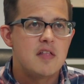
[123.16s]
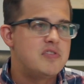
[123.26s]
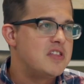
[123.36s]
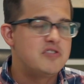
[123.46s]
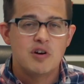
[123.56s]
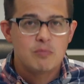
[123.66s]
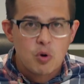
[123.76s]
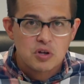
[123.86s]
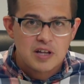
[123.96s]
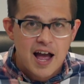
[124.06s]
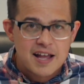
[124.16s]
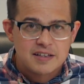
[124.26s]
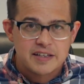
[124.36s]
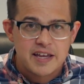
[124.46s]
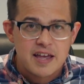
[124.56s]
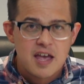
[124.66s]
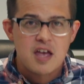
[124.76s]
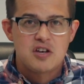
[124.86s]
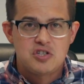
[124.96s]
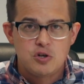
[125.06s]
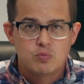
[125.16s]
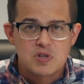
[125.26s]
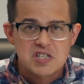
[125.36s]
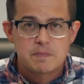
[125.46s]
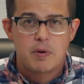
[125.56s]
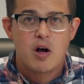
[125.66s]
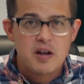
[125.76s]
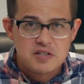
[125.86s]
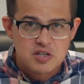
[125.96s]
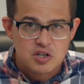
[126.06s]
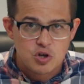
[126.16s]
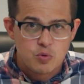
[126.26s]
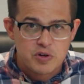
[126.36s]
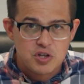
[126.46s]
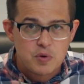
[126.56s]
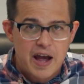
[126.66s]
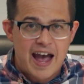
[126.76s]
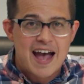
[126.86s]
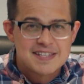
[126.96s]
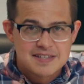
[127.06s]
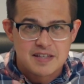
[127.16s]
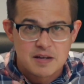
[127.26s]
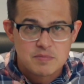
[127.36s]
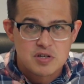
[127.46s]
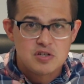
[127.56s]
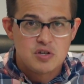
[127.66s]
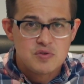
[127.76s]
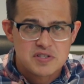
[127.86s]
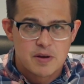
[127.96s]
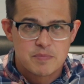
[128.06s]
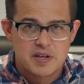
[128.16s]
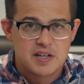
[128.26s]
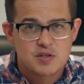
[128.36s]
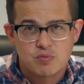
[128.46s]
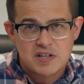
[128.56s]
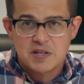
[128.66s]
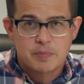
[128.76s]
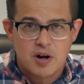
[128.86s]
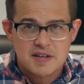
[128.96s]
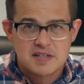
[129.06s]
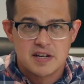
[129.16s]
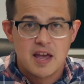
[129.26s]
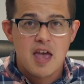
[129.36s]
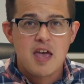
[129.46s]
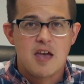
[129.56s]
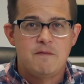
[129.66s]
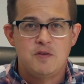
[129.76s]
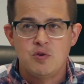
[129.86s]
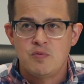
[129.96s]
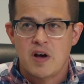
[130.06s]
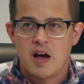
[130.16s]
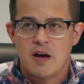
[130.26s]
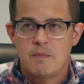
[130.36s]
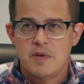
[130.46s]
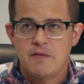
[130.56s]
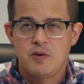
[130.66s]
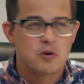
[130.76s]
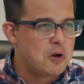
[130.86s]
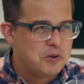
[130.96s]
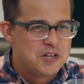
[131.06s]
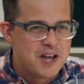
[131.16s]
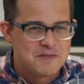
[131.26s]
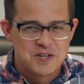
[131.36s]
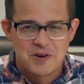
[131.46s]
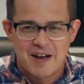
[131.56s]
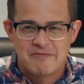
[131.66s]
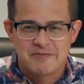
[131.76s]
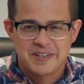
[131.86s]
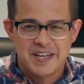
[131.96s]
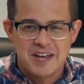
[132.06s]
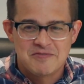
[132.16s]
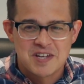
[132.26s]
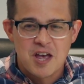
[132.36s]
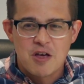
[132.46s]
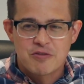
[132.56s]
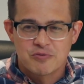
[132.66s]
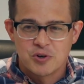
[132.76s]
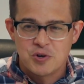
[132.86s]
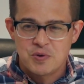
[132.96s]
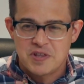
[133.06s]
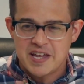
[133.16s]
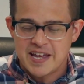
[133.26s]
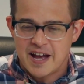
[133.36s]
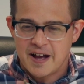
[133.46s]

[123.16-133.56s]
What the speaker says: then they're more likely to respond to you when you ask them to do something. It's reciprocity. If you're old enough to have lived through the